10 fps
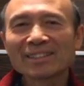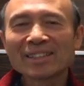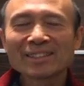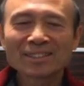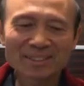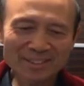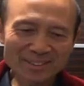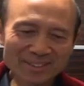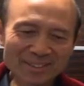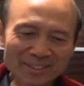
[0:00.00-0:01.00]
then,
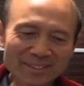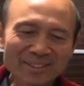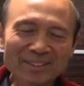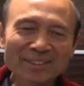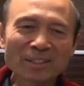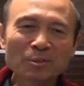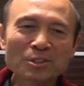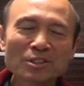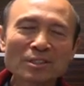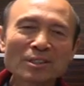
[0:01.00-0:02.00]
they will,
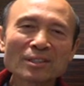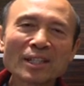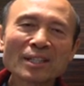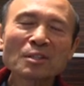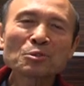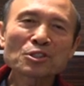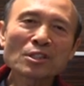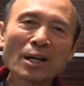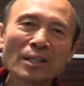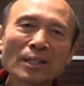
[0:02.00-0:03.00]
then he would
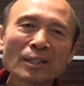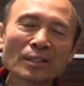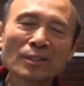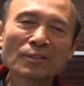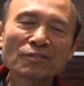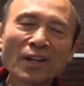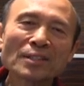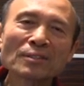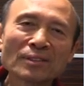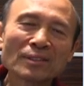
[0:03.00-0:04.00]
start a fight
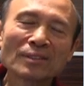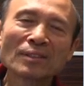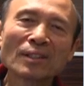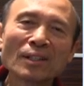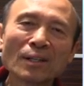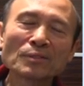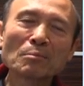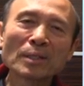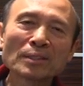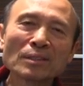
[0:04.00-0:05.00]
of the
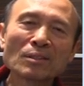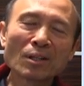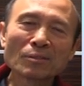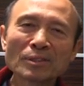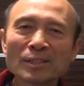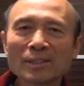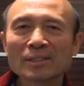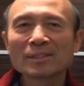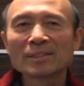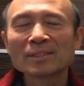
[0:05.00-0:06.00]
mother-in-law with the,
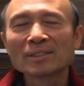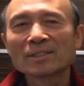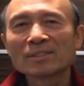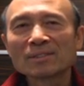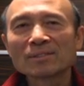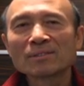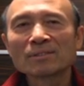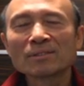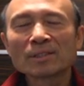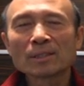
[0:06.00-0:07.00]

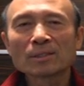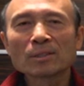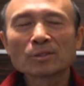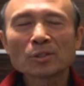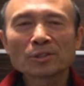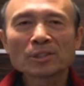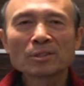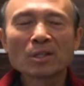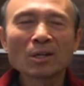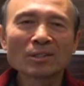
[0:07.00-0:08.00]
with the
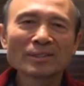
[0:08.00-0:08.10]
daughter-in-law.